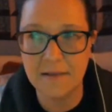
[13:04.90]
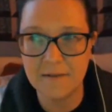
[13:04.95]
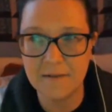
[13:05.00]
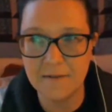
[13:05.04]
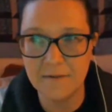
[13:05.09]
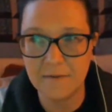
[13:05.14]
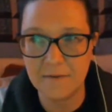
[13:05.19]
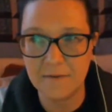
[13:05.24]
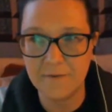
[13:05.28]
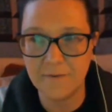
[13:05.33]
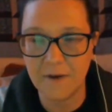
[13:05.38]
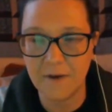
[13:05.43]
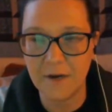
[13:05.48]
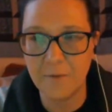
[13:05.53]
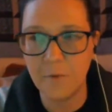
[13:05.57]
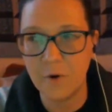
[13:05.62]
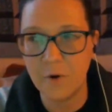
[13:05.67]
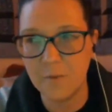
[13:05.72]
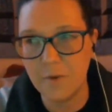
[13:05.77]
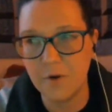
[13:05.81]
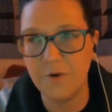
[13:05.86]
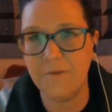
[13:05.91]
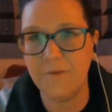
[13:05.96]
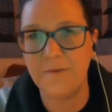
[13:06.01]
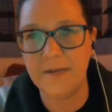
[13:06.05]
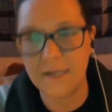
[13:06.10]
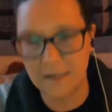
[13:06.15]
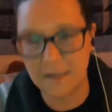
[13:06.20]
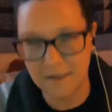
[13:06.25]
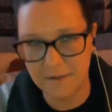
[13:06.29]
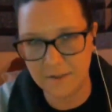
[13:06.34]
is far more
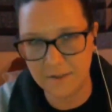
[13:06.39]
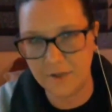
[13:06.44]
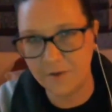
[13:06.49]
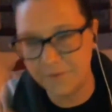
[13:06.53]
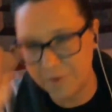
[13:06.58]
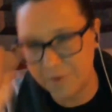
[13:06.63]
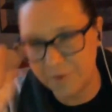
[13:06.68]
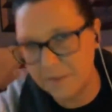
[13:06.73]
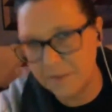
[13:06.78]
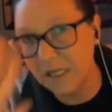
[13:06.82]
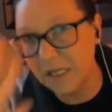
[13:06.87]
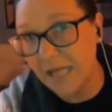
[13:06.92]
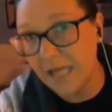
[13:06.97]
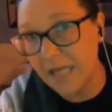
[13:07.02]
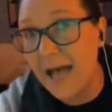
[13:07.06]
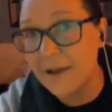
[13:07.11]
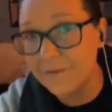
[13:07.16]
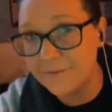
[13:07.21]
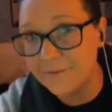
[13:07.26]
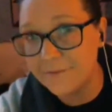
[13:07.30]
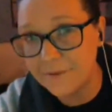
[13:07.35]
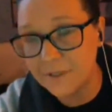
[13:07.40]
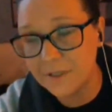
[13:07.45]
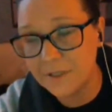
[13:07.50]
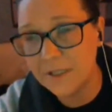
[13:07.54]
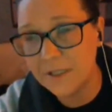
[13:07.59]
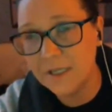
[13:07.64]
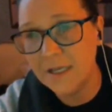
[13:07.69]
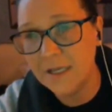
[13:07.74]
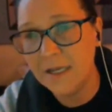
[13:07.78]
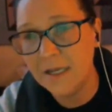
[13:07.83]
motivated, you know, from the
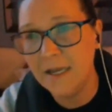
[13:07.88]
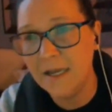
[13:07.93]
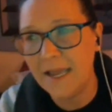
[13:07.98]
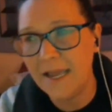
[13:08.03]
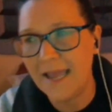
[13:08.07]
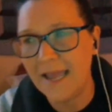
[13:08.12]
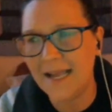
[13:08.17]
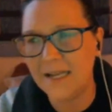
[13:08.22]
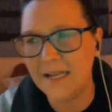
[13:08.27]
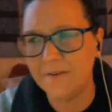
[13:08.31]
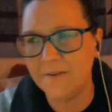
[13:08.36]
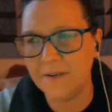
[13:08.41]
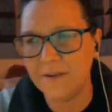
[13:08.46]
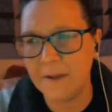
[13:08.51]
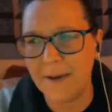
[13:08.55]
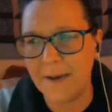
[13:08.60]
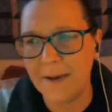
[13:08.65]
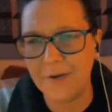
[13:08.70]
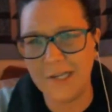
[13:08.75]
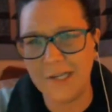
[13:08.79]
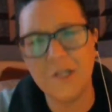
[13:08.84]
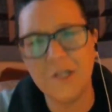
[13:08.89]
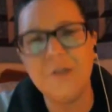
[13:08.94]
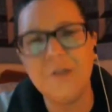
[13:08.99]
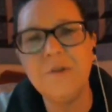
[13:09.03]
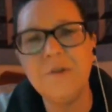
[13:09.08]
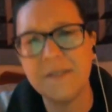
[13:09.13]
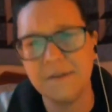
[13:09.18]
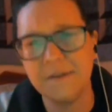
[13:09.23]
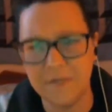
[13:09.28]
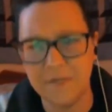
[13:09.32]
left, and about
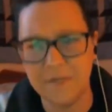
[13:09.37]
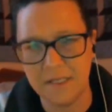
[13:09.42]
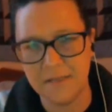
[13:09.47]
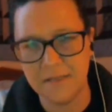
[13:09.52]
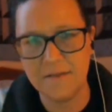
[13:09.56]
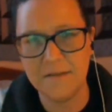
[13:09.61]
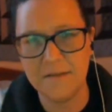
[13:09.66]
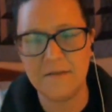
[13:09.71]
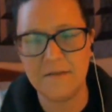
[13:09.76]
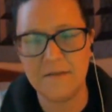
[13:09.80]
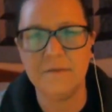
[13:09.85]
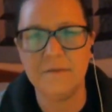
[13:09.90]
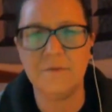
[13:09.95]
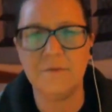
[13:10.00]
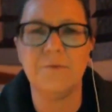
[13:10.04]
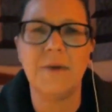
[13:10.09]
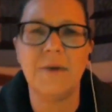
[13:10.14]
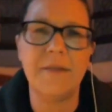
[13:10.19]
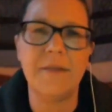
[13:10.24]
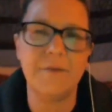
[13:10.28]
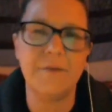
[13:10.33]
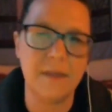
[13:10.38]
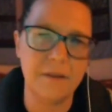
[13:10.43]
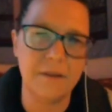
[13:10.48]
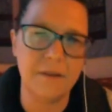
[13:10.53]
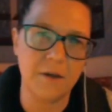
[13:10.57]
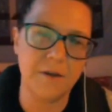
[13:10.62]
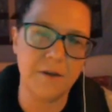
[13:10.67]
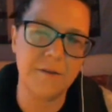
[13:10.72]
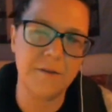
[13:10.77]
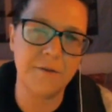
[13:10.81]
inclusiveness rather
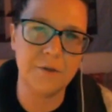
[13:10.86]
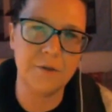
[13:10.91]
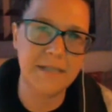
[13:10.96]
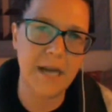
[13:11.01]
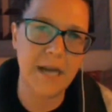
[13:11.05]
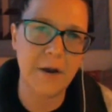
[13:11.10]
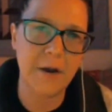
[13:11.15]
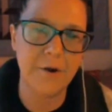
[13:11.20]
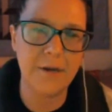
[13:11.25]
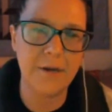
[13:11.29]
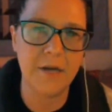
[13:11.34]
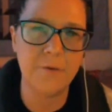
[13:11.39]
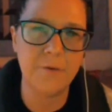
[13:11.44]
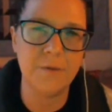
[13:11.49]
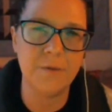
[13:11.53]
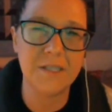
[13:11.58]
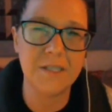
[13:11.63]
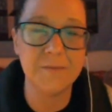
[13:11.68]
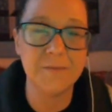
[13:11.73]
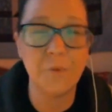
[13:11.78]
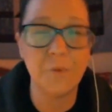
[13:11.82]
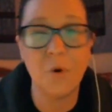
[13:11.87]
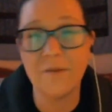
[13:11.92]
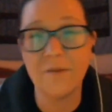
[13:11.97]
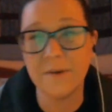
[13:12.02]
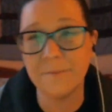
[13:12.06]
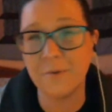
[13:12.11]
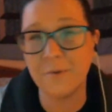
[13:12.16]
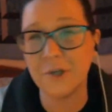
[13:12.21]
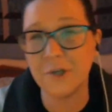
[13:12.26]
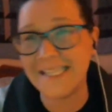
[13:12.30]
than the authoritarian, which is
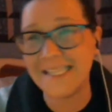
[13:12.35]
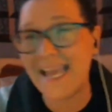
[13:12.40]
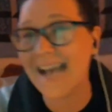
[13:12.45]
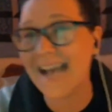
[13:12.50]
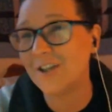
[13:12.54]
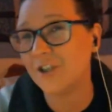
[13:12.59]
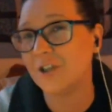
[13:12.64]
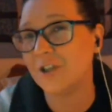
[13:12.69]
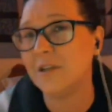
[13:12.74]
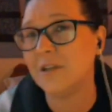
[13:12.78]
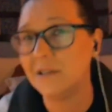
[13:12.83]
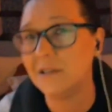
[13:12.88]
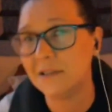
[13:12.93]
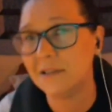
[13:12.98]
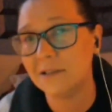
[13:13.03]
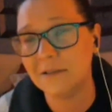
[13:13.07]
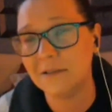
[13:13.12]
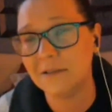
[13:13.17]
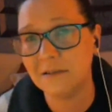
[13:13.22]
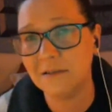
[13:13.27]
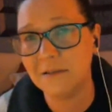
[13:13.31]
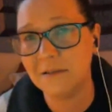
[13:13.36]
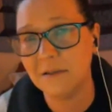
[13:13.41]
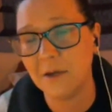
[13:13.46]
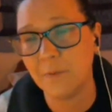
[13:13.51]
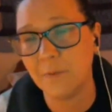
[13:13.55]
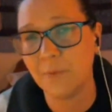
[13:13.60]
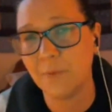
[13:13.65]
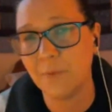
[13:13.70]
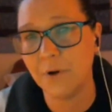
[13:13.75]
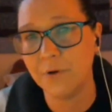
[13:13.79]
more of a protectionist
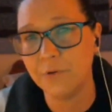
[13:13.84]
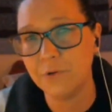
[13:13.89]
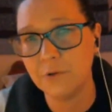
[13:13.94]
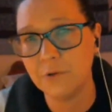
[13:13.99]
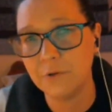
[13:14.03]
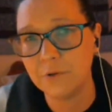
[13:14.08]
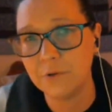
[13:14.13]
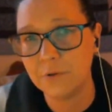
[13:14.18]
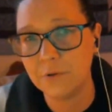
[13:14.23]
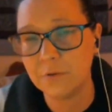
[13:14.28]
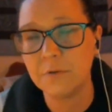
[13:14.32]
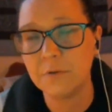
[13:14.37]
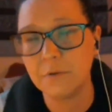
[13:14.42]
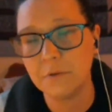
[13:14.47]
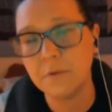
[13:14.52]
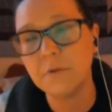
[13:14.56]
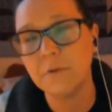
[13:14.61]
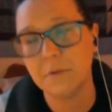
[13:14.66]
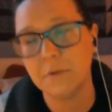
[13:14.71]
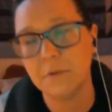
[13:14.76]
approach.